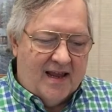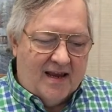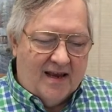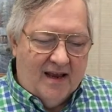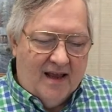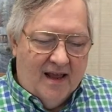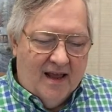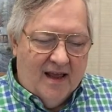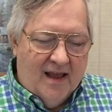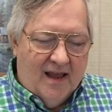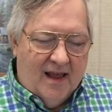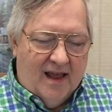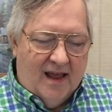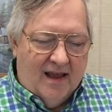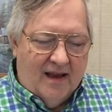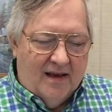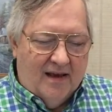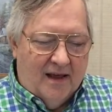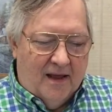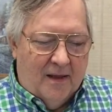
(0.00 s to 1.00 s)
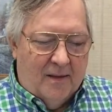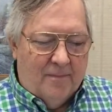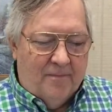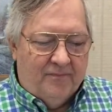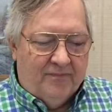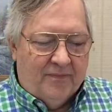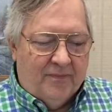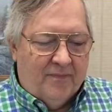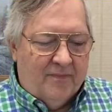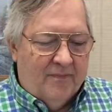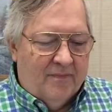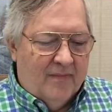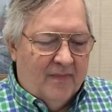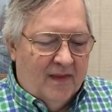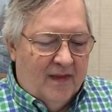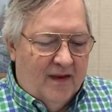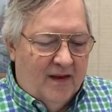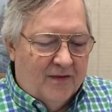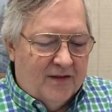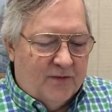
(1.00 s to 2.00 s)
And, and um,
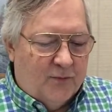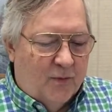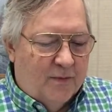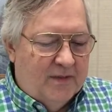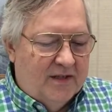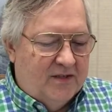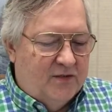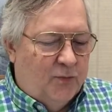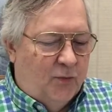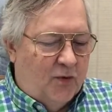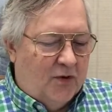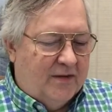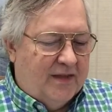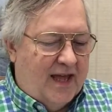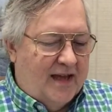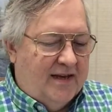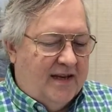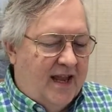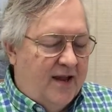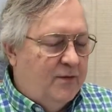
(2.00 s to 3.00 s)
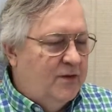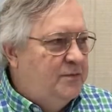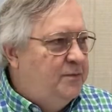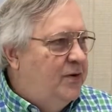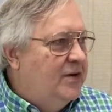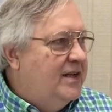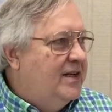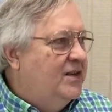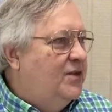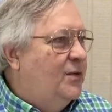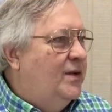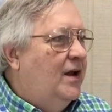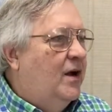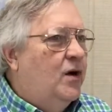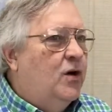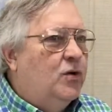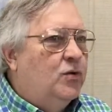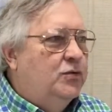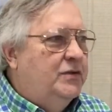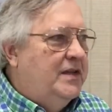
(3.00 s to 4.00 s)
you know, this woman's work that day was putting to a
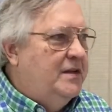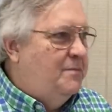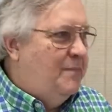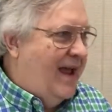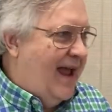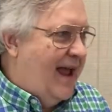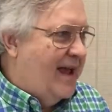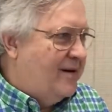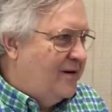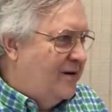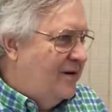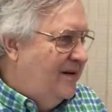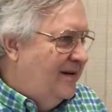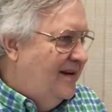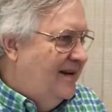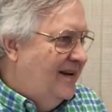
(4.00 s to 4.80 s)
holding pattern.